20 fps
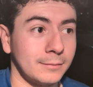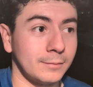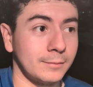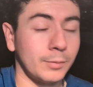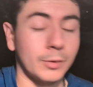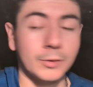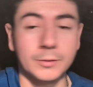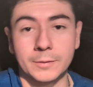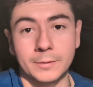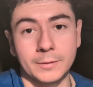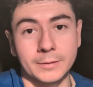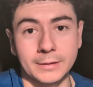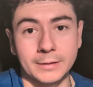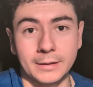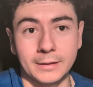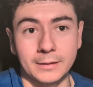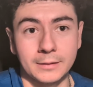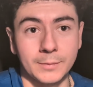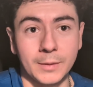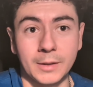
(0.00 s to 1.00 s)
personal
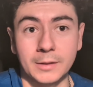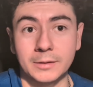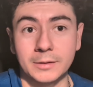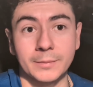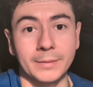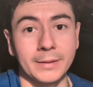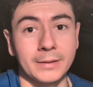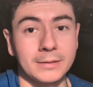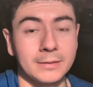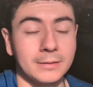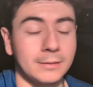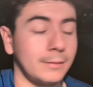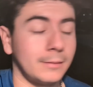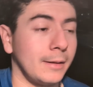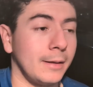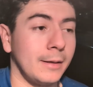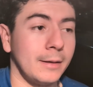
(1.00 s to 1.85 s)
size box of pizza?